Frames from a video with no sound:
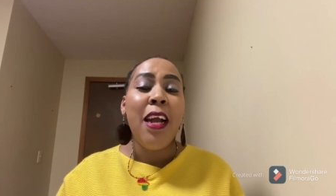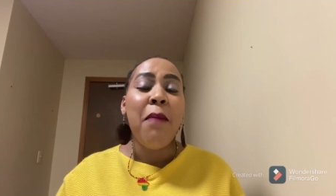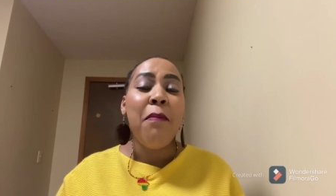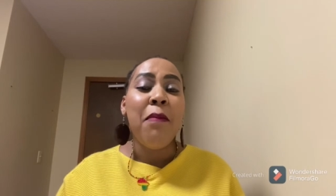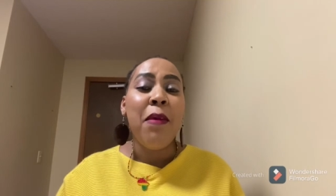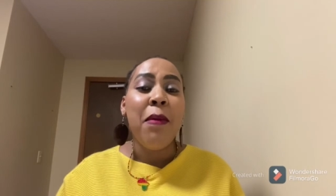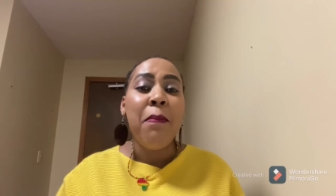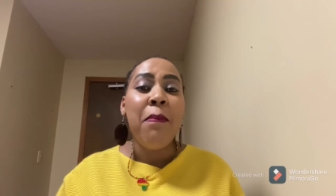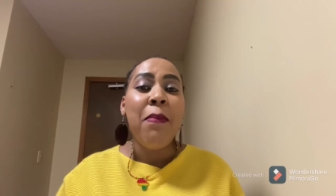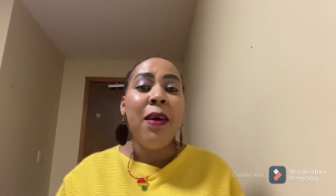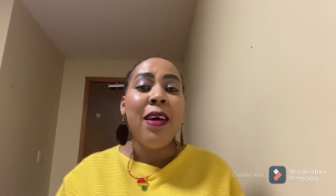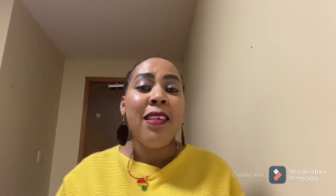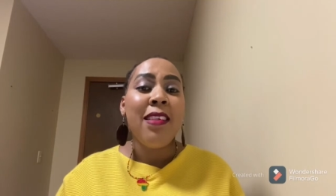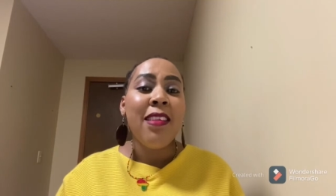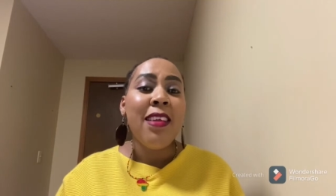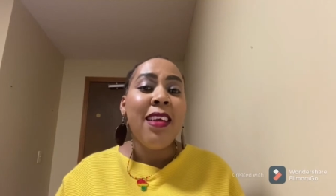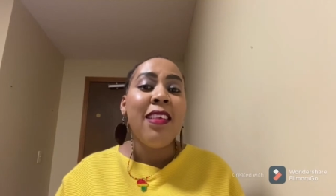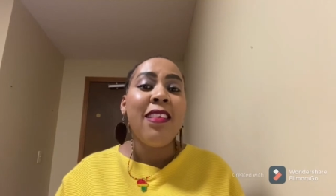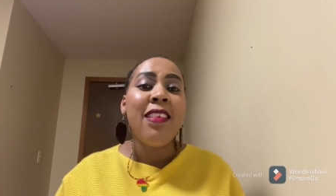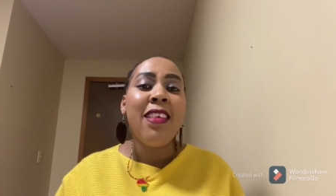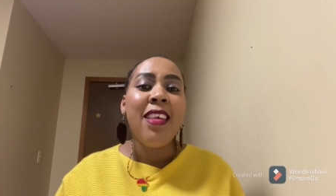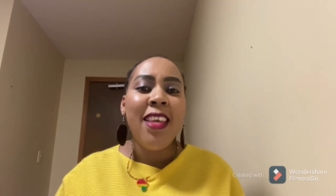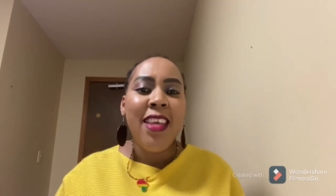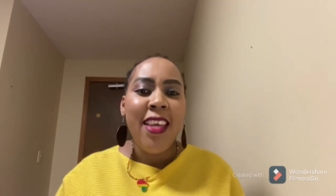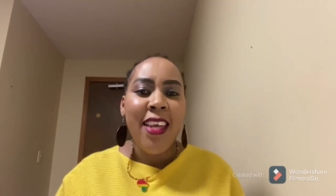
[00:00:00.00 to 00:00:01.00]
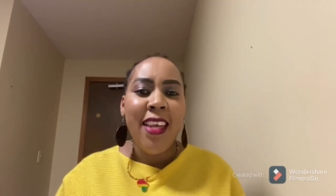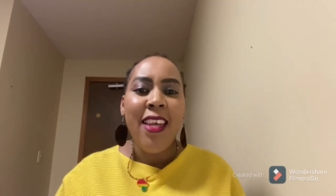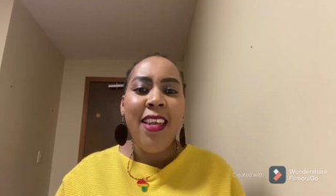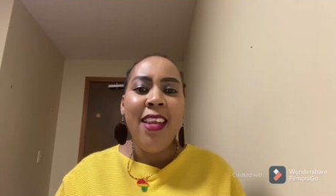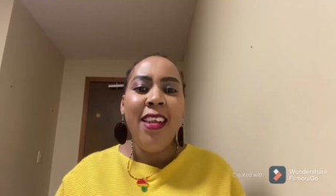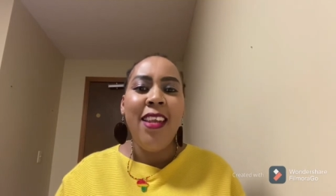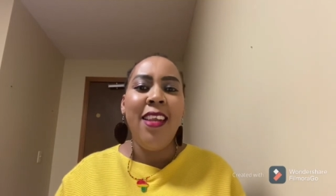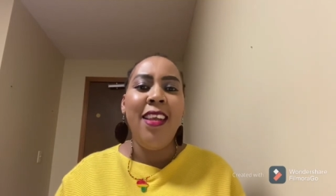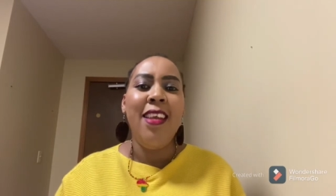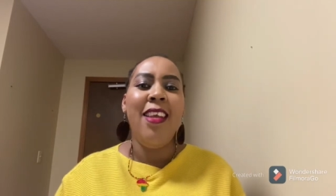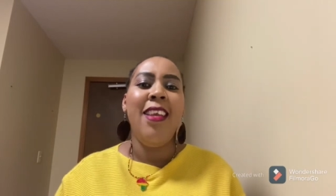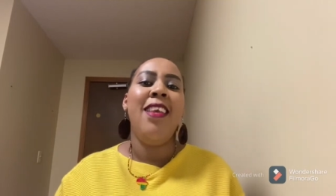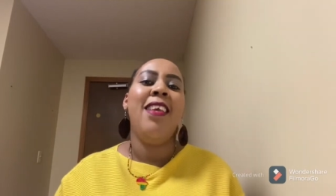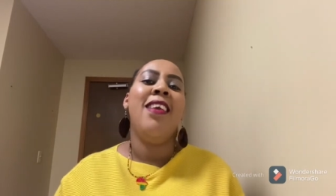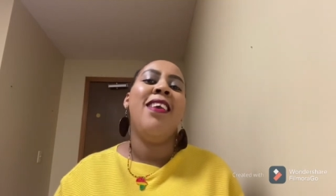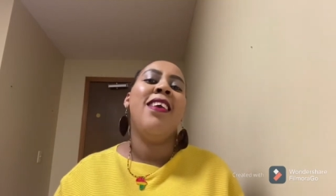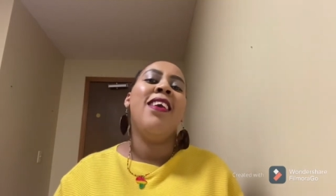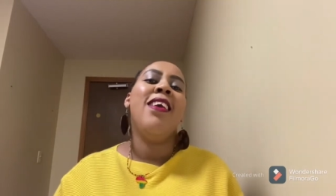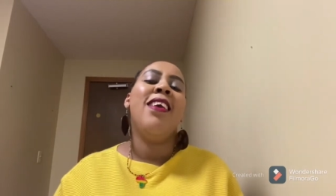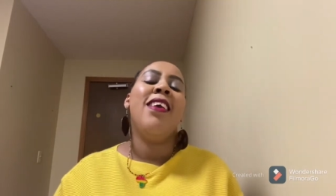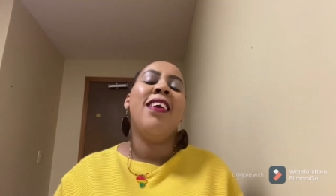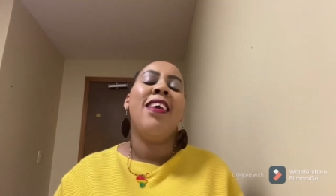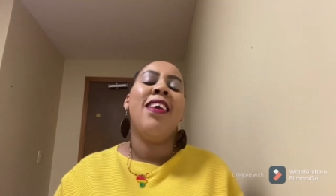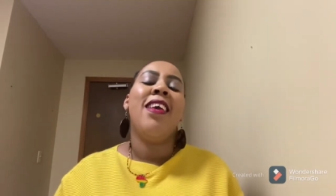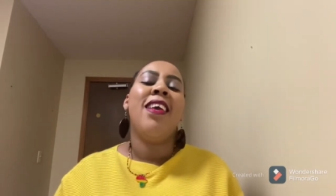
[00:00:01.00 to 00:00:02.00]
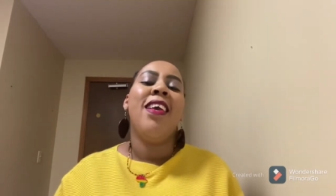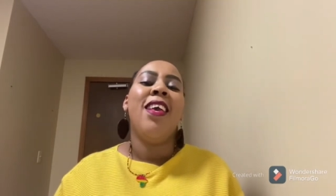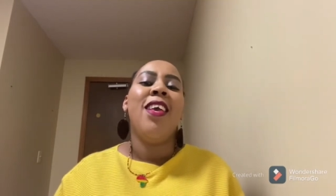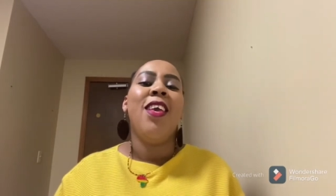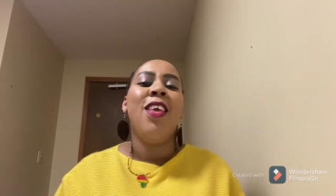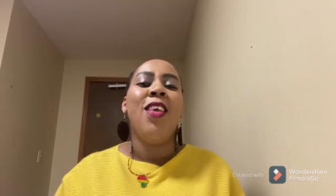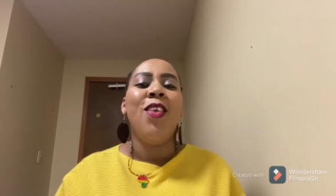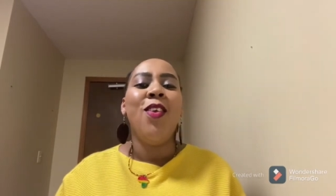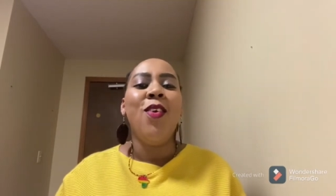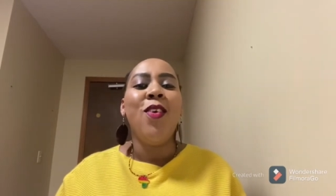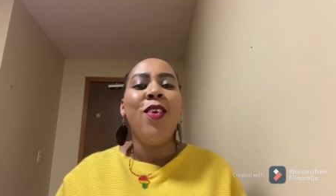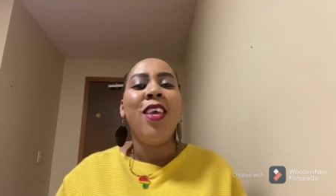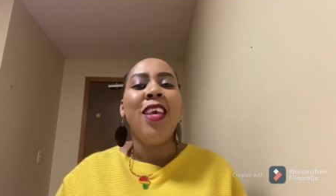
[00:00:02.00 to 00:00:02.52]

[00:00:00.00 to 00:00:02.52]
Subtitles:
a pastor's kid, you